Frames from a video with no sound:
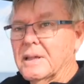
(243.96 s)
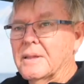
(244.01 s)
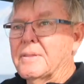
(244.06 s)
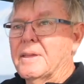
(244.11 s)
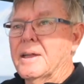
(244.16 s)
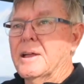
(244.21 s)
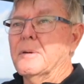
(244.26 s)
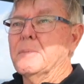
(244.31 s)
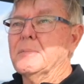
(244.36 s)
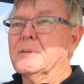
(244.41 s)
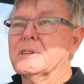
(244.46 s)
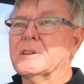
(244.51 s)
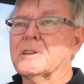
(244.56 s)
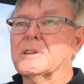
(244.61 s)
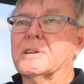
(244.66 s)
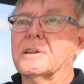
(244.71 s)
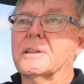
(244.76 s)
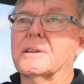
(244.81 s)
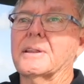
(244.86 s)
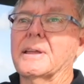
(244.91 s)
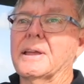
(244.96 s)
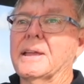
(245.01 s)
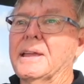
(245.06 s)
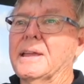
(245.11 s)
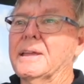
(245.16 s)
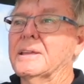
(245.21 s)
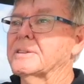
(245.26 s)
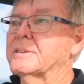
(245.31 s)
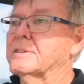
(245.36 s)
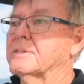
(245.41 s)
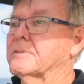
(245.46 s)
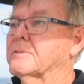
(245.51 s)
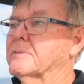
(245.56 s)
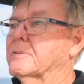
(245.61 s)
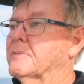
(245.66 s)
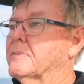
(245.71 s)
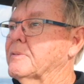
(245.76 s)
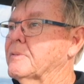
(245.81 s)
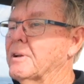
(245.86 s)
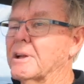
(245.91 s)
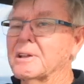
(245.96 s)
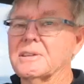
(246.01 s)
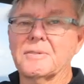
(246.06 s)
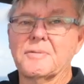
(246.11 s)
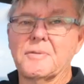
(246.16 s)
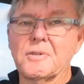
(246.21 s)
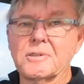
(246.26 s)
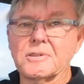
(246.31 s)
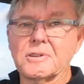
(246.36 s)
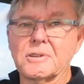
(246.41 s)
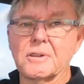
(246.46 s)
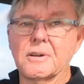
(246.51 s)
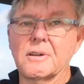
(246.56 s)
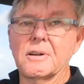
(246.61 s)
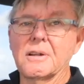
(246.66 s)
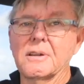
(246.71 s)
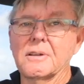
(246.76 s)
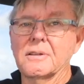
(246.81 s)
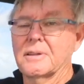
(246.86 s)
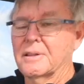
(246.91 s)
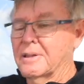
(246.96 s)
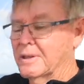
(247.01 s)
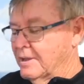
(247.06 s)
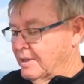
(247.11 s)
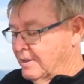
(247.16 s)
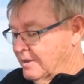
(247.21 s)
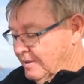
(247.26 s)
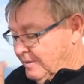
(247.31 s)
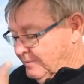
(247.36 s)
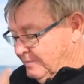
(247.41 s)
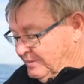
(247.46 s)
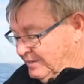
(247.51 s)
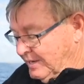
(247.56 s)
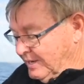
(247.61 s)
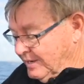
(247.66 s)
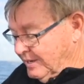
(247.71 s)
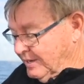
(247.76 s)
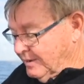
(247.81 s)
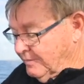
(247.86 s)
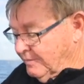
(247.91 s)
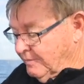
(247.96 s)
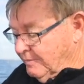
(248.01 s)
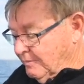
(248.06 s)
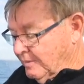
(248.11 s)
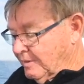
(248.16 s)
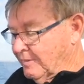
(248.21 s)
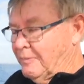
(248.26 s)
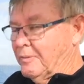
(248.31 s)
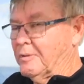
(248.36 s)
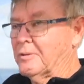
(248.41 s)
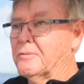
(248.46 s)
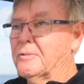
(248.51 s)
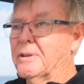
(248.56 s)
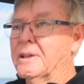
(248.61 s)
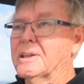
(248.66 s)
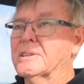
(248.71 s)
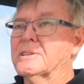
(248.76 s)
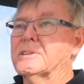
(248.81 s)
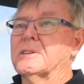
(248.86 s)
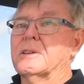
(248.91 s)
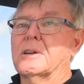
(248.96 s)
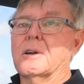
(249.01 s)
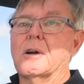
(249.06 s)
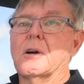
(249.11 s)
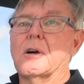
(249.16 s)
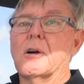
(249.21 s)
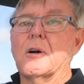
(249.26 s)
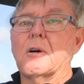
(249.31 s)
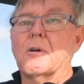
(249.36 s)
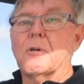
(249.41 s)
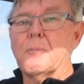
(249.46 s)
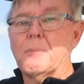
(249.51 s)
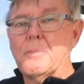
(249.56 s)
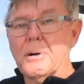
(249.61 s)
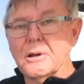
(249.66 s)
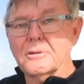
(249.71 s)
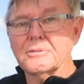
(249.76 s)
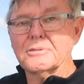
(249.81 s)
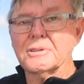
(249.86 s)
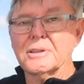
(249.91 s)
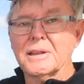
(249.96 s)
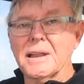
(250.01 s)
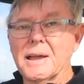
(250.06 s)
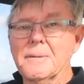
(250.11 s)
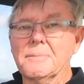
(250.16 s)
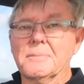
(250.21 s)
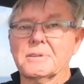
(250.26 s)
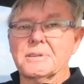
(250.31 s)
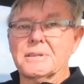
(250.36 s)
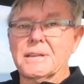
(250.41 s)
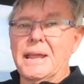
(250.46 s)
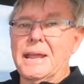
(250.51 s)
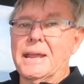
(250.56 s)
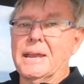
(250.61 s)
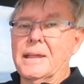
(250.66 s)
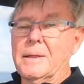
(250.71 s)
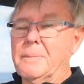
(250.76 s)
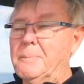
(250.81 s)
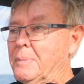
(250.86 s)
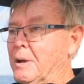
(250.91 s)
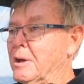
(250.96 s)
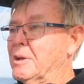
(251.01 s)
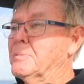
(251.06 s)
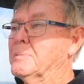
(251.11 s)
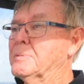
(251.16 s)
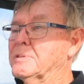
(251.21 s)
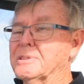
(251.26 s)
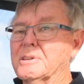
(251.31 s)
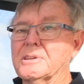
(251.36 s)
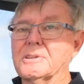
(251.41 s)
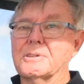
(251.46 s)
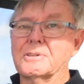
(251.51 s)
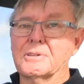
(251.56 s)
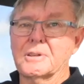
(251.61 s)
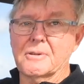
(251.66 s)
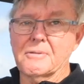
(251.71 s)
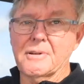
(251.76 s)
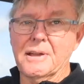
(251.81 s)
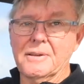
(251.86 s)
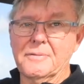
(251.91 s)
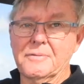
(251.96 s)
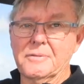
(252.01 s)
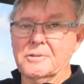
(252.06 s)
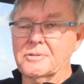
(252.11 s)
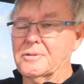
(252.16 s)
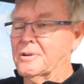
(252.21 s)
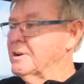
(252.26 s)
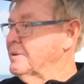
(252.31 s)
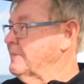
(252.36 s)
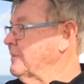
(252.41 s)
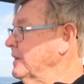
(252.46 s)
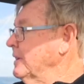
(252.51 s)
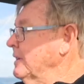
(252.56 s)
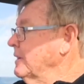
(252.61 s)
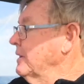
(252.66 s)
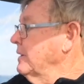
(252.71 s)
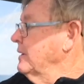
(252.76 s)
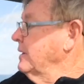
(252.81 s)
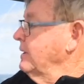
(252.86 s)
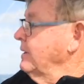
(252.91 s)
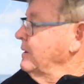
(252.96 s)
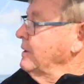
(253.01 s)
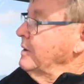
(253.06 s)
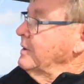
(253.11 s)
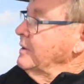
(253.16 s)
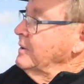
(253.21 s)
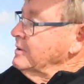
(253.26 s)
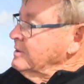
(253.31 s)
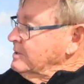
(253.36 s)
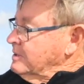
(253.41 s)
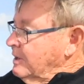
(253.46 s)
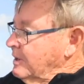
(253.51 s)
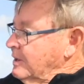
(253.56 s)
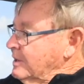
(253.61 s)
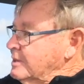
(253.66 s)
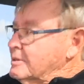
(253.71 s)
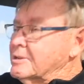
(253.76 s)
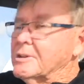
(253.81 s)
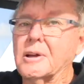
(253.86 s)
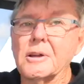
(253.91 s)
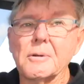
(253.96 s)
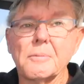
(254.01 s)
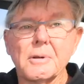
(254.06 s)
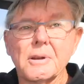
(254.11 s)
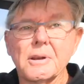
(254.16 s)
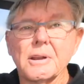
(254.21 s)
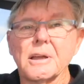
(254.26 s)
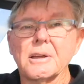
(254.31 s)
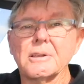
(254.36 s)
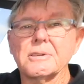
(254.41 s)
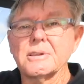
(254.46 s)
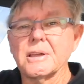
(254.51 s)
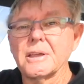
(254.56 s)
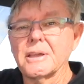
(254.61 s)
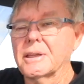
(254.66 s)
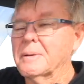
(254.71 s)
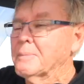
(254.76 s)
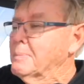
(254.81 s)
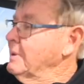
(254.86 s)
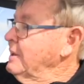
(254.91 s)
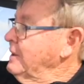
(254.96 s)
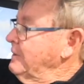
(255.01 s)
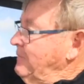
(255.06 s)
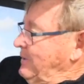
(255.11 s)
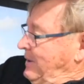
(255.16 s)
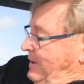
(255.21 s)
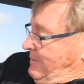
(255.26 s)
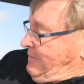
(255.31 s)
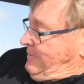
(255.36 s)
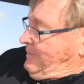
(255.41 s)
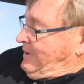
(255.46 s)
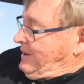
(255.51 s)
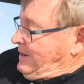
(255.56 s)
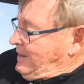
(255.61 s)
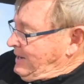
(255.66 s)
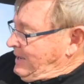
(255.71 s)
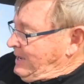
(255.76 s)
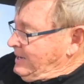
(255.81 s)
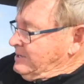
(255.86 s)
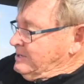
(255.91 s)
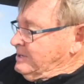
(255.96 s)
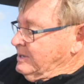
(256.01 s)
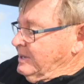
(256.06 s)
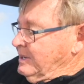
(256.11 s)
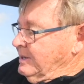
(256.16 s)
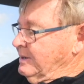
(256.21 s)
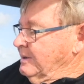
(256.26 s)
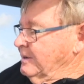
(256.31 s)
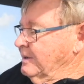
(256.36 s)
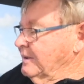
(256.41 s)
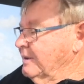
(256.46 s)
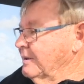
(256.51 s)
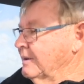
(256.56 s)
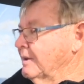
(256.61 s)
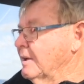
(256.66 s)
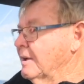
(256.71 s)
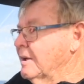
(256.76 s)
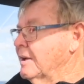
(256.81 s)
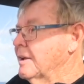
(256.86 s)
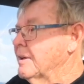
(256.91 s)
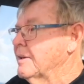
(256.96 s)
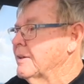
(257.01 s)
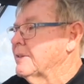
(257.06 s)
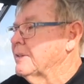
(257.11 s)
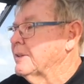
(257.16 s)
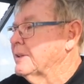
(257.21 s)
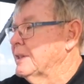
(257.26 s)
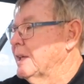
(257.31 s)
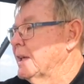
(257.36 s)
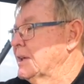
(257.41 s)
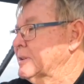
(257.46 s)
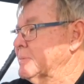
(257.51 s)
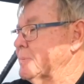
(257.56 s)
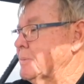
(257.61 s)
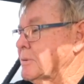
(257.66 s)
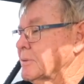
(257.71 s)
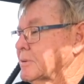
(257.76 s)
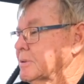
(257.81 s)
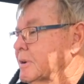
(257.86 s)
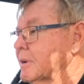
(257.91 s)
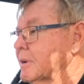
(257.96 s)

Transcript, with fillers: The helm position is nice and versatile. Seated with a footrest or bolstered up standing. Both positions are great for driving. Sliding side window, so you get plenty of air and ventilation in. The dashboard's